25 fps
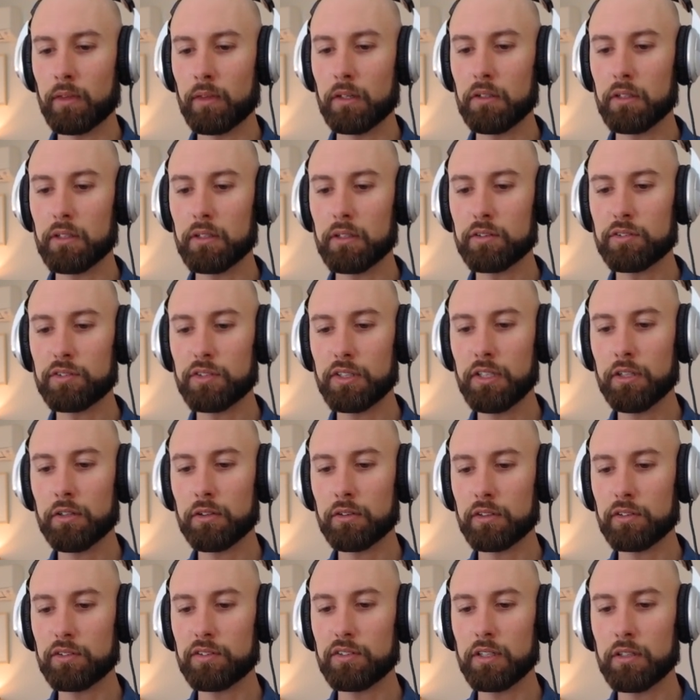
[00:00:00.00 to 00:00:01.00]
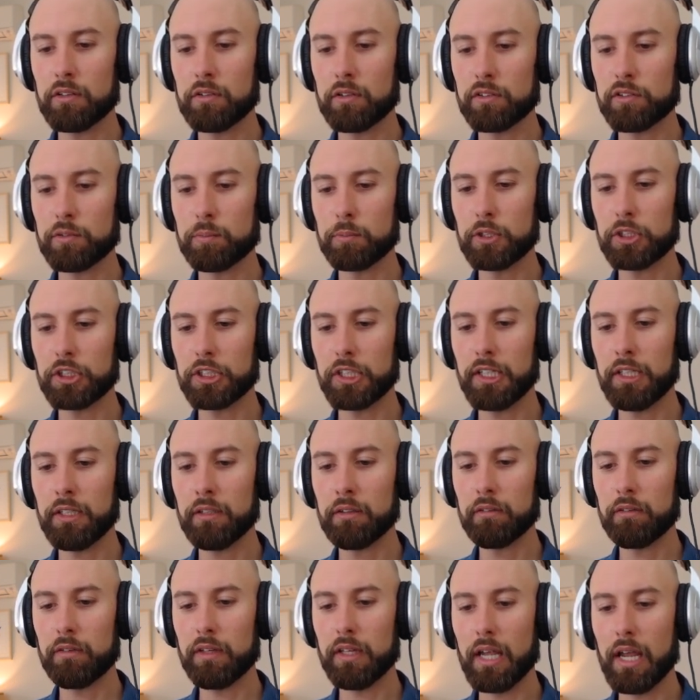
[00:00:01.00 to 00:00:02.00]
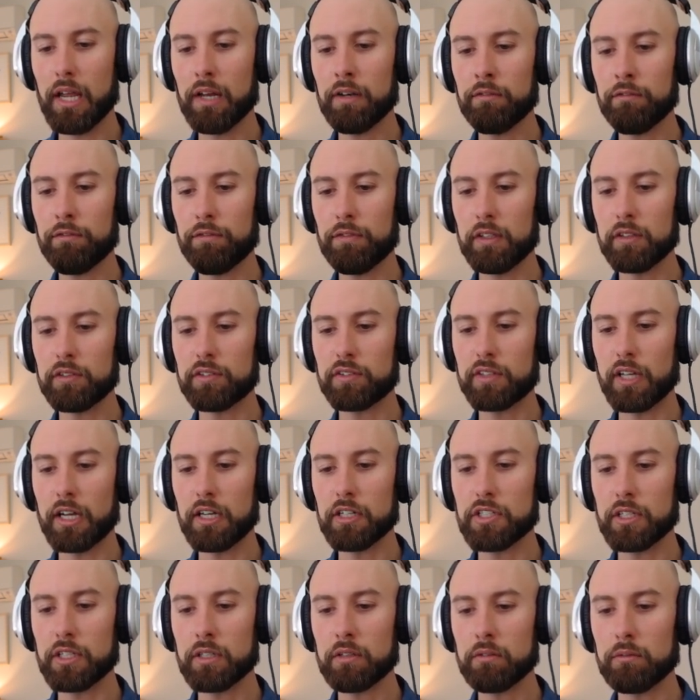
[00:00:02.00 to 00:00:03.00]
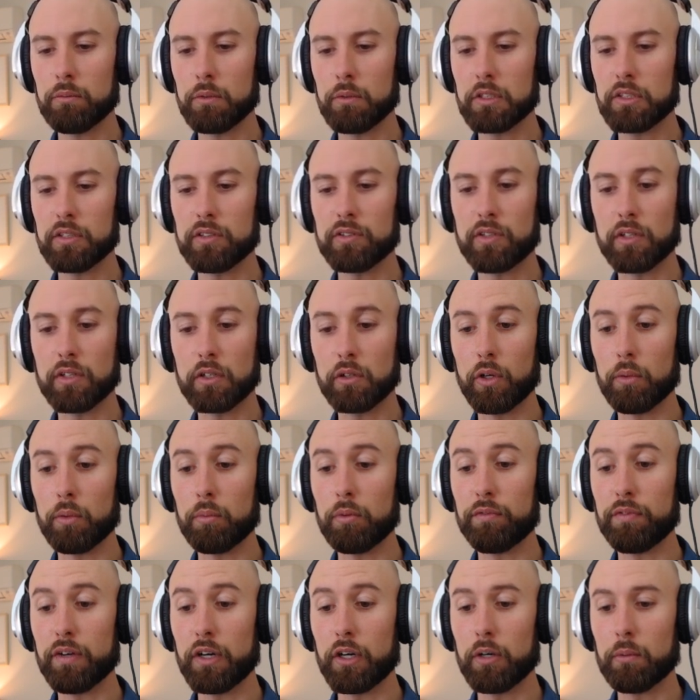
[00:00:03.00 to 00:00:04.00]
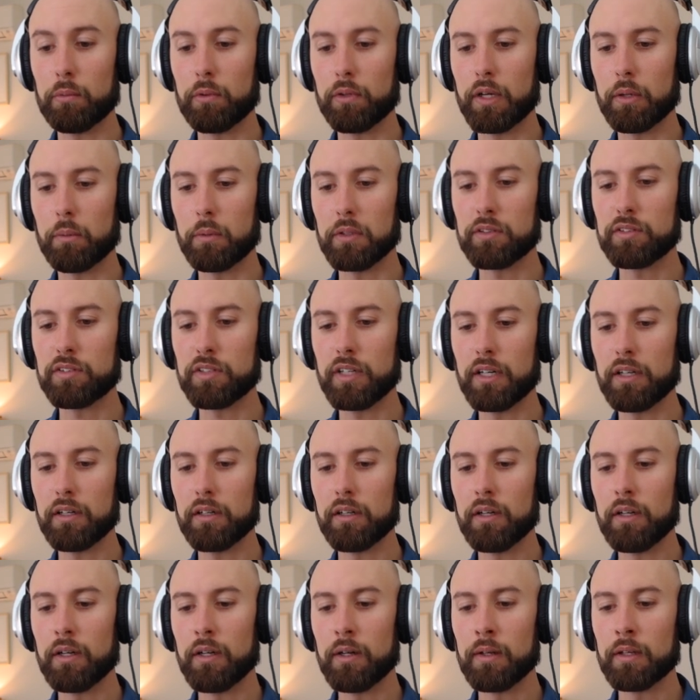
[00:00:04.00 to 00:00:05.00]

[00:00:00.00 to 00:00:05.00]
And you can see here on the CentOS machine, the env is staging, which is the global variable that we set.